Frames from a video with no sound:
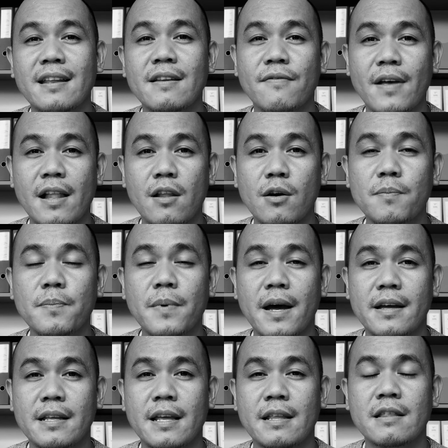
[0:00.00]

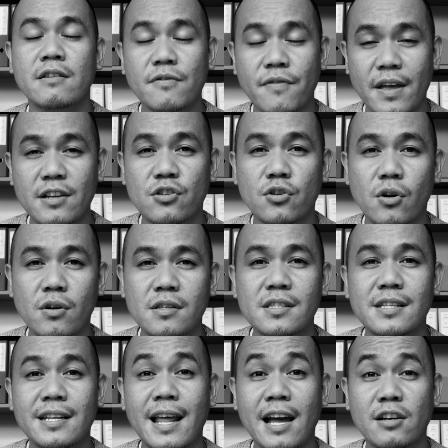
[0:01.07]
develop interventions
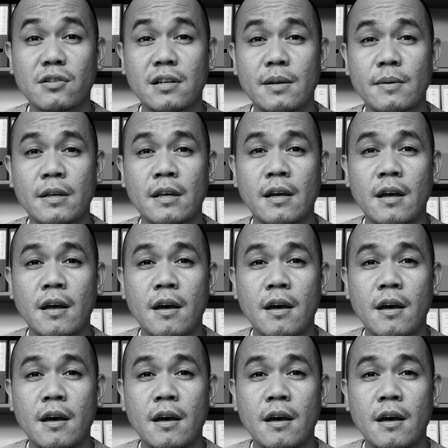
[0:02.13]
that actually